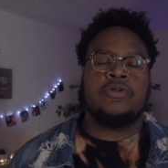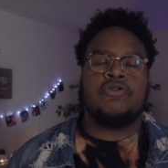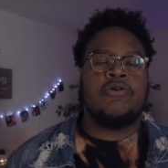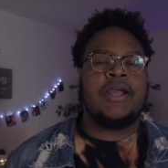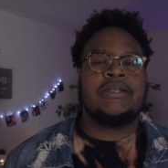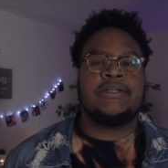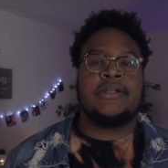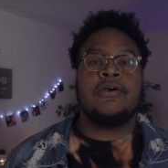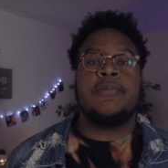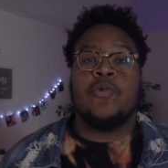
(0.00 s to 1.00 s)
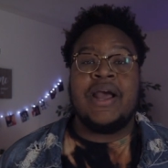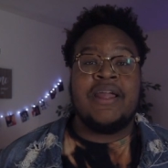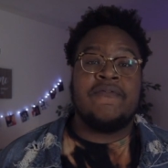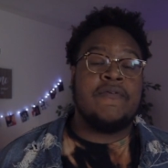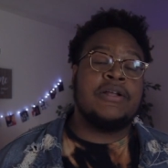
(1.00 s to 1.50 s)
crazy dope. The white
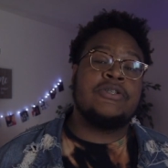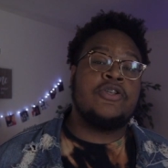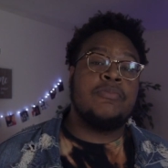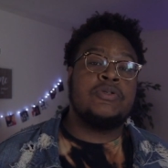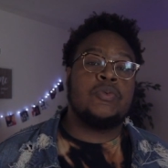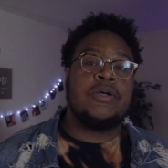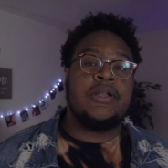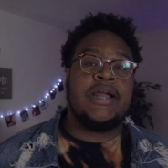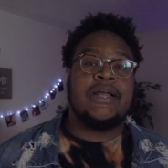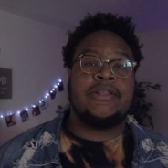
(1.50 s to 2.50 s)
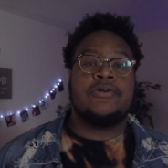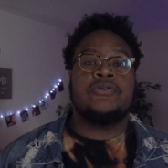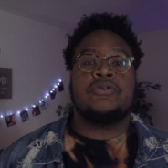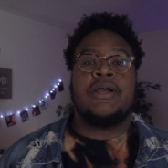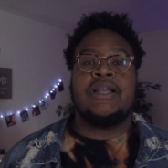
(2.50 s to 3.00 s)
infrareds are dope as well. They got
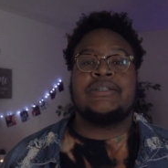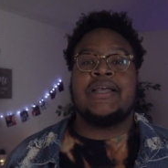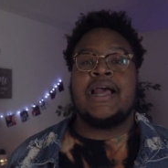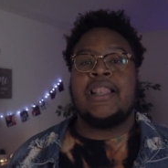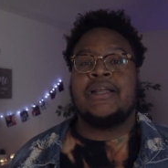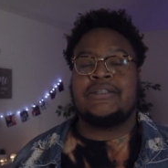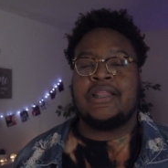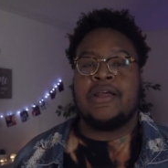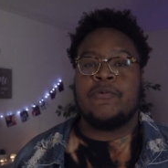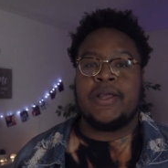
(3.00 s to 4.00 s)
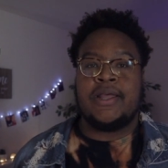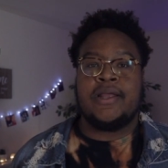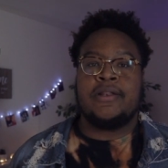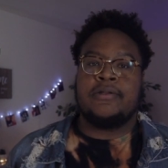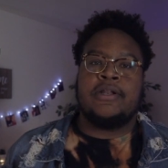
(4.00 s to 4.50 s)
those crazy highlights of that
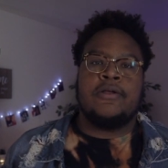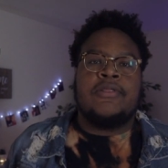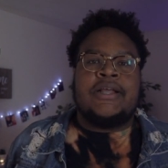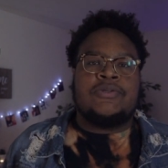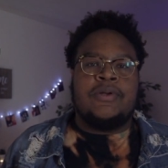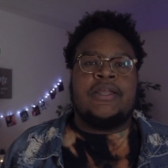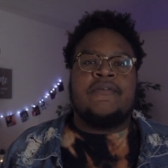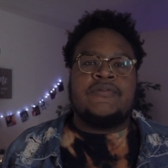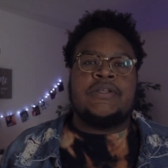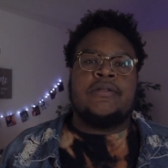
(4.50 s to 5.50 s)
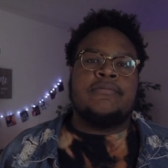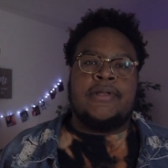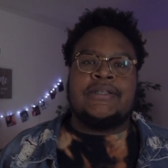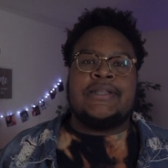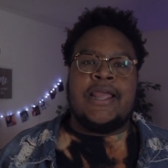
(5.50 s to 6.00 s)
red. That's what gives it
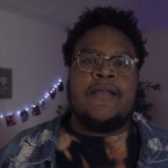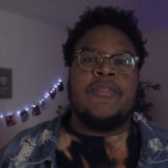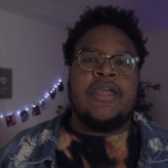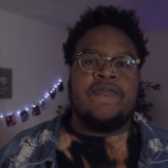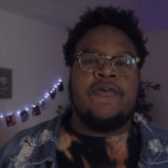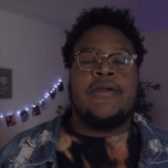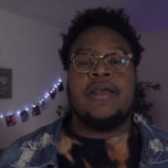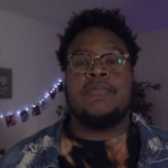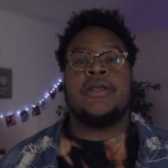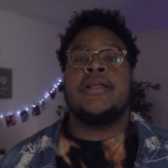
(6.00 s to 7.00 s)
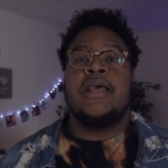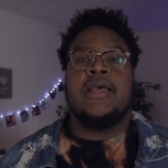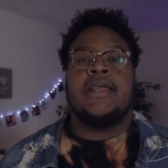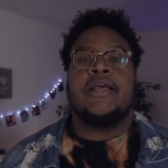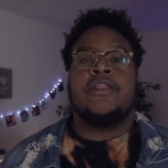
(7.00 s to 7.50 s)
its name, the infrared. But
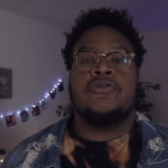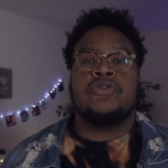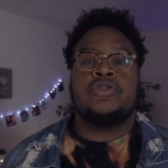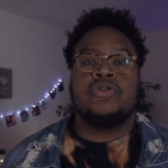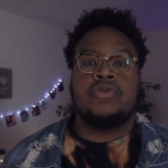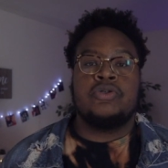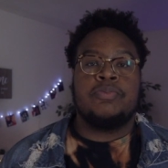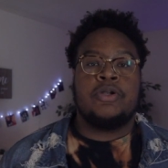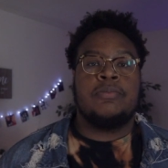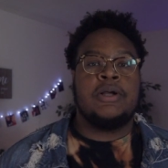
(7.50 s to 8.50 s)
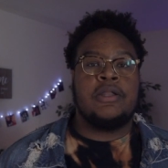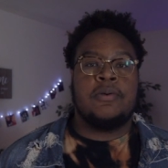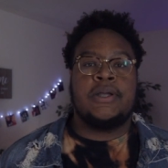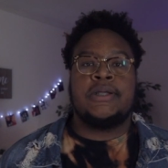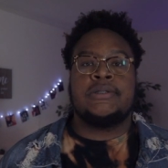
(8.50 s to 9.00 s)
yeah, those are two super dope
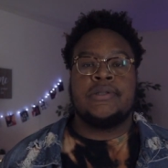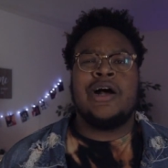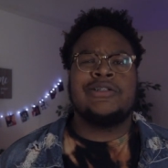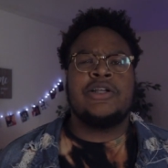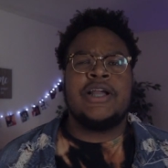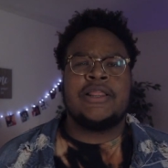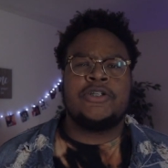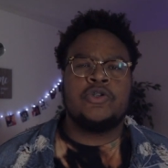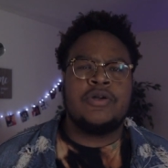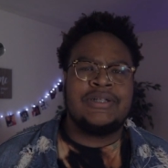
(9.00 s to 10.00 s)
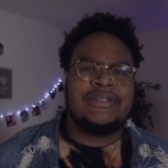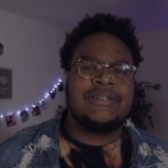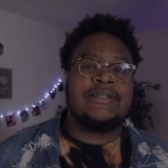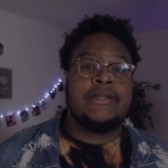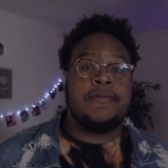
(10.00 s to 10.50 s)
colorways. Also, you got the Jordan
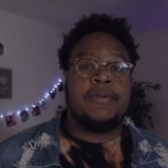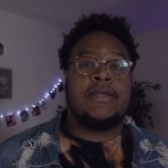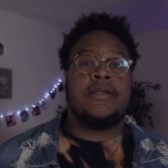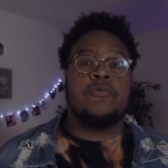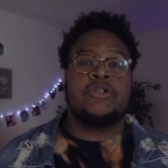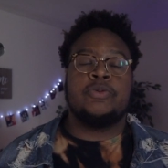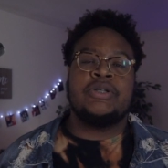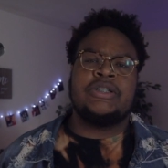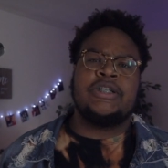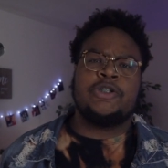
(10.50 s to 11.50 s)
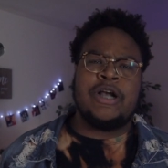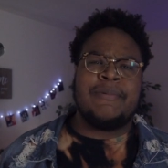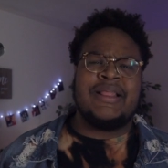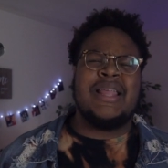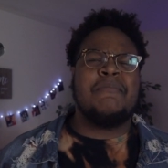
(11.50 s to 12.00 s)
6 DMP, which originally
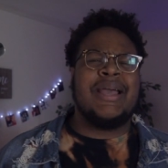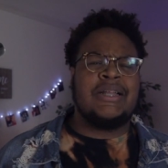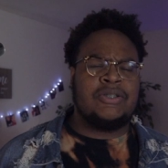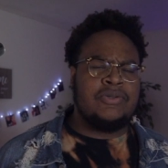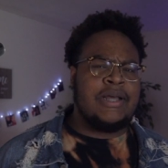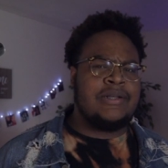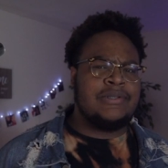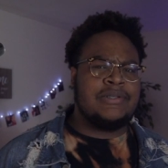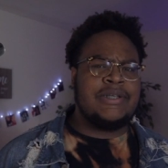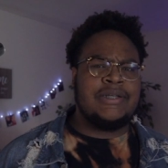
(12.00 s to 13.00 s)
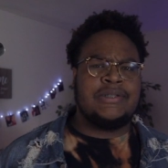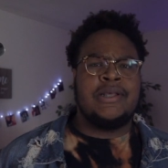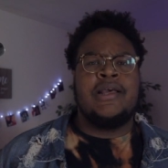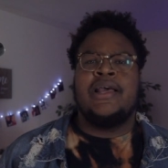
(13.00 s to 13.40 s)
dropped, I think, back in 2006,